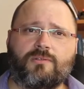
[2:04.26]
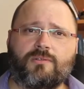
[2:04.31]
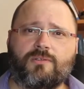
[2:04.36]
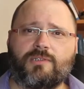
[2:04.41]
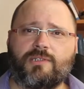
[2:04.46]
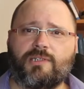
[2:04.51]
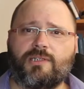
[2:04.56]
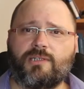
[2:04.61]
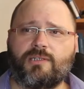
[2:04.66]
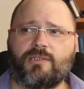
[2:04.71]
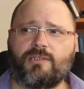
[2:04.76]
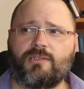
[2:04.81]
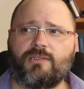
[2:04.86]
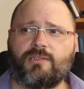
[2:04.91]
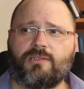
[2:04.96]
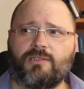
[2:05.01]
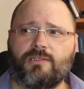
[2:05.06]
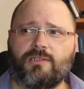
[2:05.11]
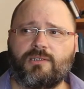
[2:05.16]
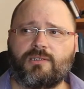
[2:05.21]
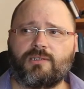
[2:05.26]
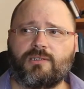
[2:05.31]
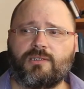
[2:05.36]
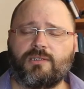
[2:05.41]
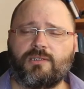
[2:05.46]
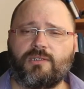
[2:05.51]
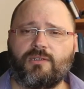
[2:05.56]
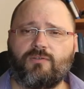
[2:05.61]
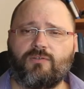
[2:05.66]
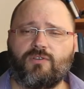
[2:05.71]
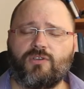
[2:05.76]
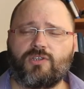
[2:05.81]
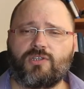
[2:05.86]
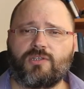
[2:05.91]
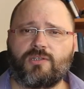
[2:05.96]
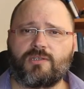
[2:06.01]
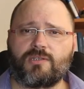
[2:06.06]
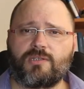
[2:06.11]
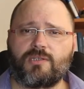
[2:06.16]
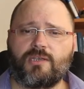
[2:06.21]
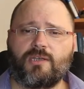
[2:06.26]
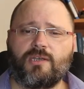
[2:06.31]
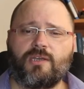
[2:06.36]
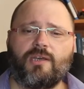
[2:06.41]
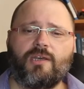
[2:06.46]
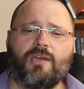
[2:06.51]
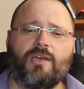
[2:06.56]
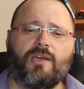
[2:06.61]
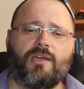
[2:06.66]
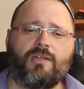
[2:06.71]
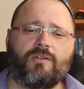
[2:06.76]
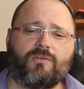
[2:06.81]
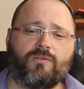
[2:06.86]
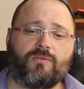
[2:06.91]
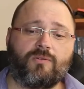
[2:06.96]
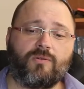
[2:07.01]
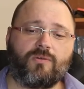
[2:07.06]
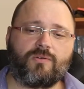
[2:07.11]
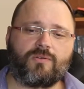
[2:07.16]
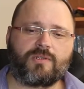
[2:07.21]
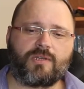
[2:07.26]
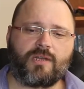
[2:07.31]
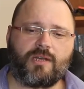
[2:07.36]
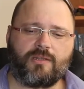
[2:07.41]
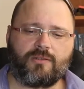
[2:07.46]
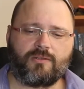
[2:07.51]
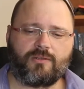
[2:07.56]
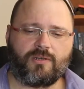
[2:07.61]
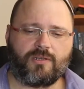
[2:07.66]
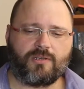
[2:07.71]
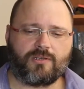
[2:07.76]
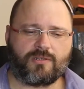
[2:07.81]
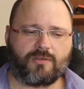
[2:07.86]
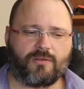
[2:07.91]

sell this deficiency to those countries.